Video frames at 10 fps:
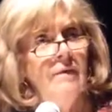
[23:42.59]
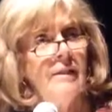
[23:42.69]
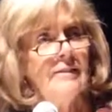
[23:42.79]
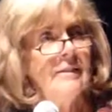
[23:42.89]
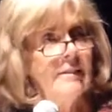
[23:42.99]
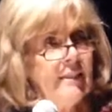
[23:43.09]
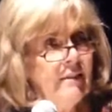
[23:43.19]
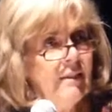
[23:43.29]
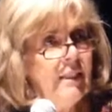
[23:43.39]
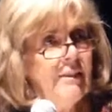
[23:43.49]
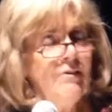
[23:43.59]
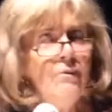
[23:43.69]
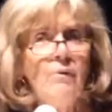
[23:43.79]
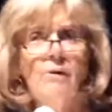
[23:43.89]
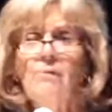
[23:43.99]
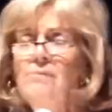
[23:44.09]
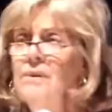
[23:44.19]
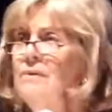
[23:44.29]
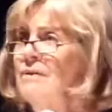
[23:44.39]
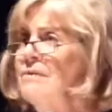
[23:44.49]
This is still a country where a
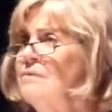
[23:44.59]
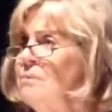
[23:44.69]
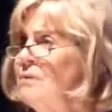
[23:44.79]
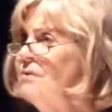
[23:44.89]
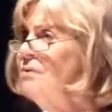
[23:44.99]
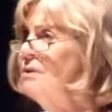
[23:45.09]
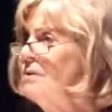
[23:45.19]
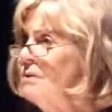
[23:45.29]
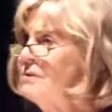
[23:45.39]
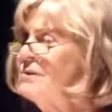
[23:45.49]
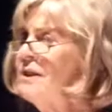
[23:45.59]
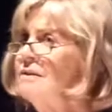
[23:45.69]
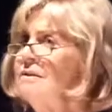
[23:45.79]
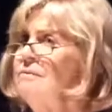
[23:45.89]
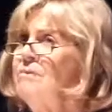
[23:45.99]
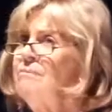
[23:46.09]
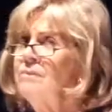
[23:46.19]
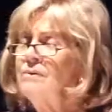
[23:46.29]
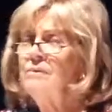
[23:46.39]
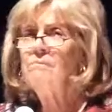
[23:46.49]
woman who gives birth to a girl child can be
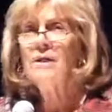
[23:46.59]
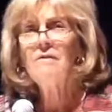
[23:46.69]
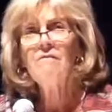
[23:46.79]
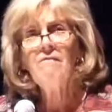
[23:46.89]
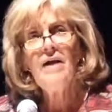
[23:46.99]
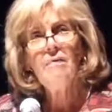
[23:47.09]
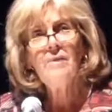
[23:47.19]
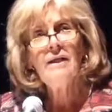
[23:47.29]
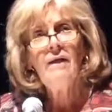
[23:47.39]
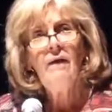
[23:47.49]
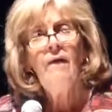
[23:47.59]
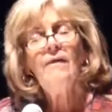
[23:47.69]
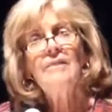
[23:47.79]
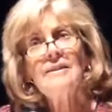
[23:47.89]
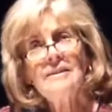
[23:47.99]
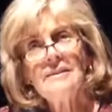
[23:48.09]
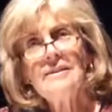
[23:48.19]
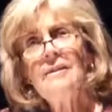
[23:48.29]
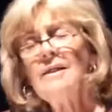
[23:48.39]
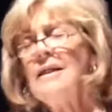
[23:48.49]
murdered by her family. This is
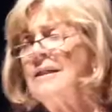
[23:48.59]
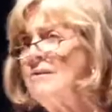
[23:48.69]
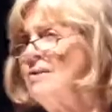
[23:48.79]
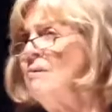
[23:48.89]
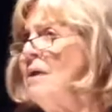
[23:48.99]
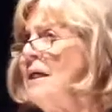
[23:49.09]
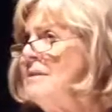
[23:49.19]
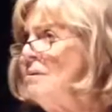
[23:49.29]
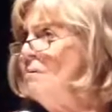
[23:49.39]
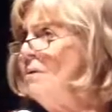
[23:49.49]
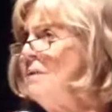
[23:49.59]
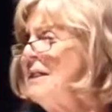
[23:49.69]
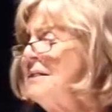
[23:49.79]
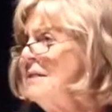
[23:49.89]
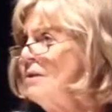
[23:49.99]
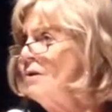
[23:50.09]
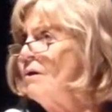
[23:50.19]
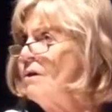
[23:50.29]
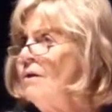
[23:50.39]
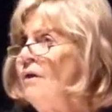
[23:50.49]
still a country where, as a woman, as a
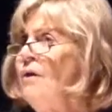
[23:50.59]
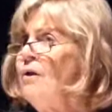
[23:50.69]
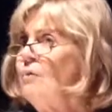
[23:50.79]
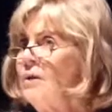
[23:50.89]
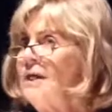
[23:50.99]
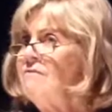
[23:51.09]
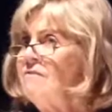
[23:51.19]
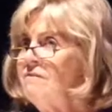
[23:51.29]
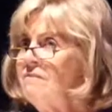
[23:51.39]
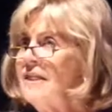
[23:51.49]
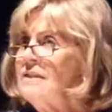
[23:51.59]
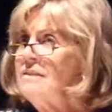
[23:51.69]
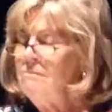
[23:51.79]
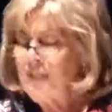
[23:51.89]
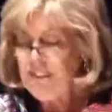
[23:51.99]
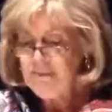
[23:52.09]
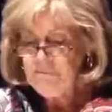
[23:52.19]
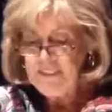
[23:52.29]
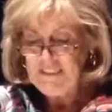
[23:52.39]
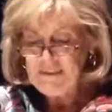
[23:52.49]
girl, we have to fight to make
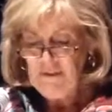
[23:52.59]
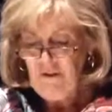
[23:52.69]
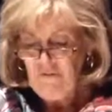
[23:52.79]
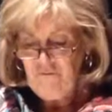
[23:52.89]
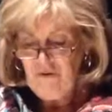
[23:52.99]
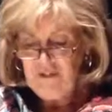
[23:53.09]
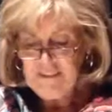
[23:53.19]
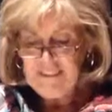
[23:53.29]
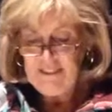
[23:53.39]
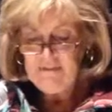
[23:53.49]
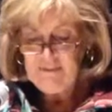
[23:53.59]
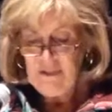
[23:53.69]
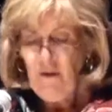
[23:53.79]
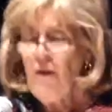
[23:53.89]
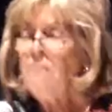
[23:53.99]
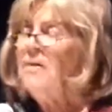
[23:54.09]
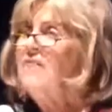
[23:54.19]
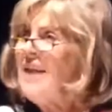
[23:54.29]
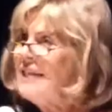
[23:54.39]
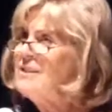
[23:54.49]
space for ourselves.
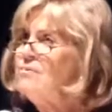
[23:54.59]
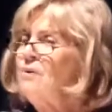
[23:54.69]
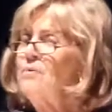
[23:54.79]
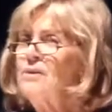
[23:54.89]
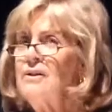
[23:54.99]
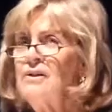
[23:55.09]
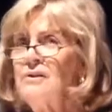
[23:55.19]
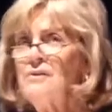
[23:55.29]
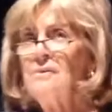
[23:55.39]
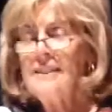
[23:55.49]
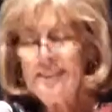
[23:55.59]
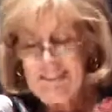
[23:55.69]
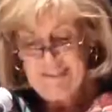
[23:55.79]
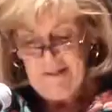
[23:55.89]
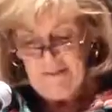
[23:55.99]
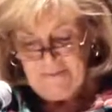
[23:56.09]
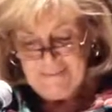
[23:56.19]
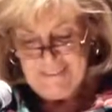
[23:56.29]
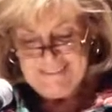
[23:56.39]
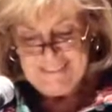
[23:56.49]
But that's what we're going to do, they said.
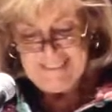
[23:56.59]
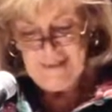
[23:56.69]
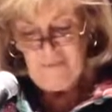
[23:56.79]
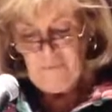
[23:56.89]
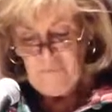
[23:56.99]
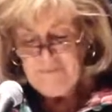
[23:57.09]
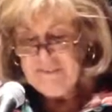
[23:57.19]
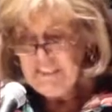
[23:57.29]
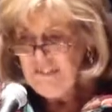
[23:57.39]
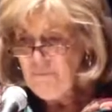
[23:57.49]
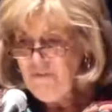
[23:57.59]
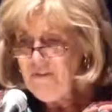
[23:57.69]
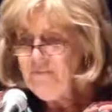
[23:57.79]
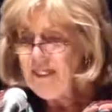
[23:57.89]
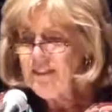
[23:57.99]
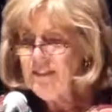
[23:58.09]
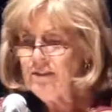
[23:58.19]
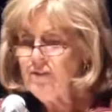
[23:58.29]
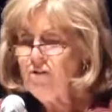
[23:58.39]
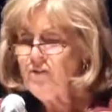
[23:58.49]
They said, we've seen what the men
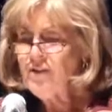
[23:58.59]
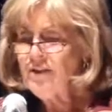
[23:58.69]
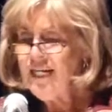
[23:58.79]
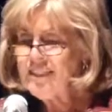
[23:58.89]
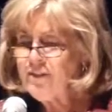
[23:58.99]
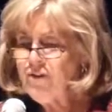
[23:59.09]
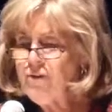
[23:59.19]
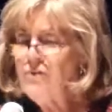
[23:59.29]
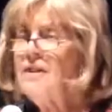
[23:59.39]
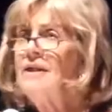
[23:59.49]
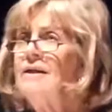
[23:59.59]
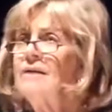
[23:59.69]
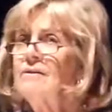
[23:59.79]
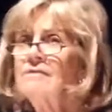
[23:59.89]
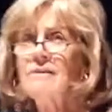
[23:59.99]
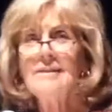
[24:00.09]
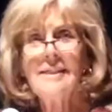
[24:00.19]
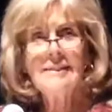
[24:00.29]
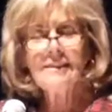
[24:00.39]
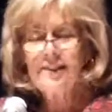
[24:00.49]
can do for the last 30 years.
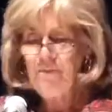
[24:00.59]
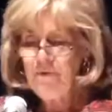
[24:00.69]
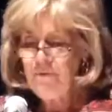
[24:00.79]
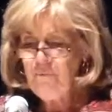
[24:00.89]
Let's see what the